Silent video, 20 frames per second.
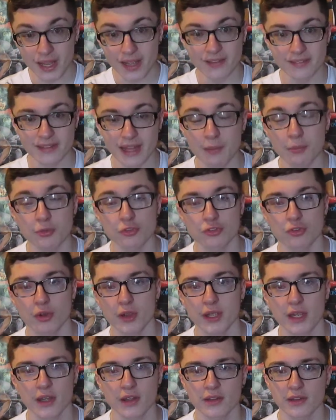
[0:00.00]
that was
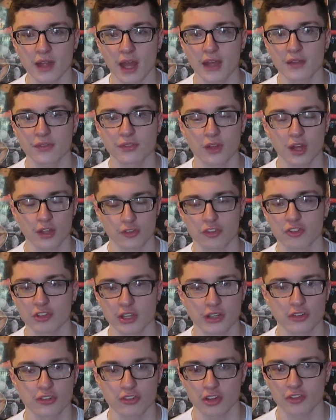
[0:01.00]
great and I thought she
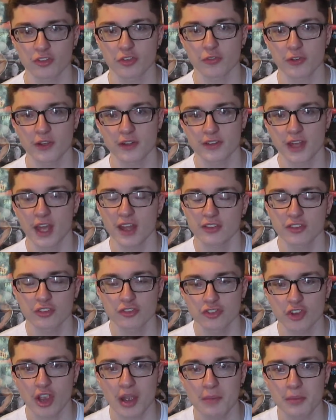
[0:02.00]
did such a
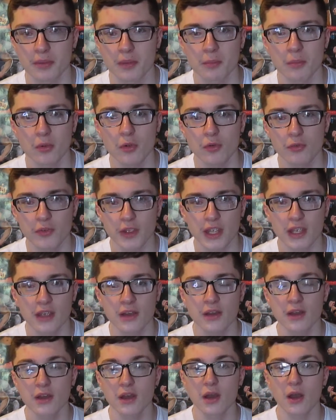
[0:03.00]
fantastic job in the movie.
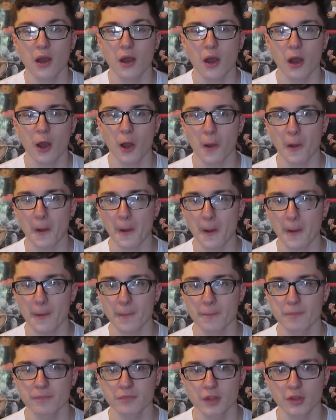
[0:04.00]

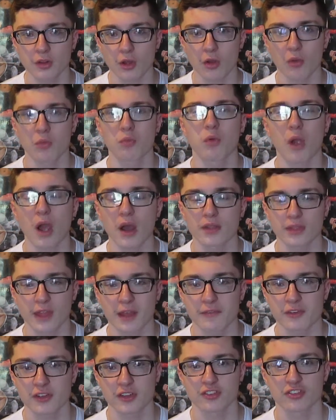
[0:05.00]
Um, you know, Ron
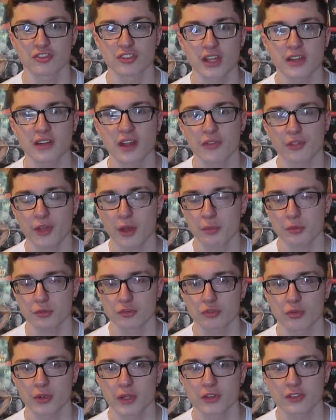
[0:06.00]
Levinstein I thought was
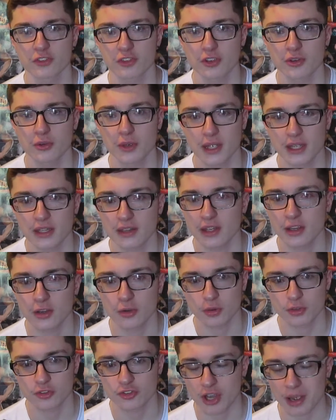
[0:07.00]
great too. He did a
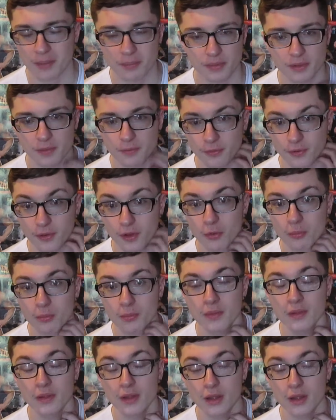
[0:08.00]
great job in the film.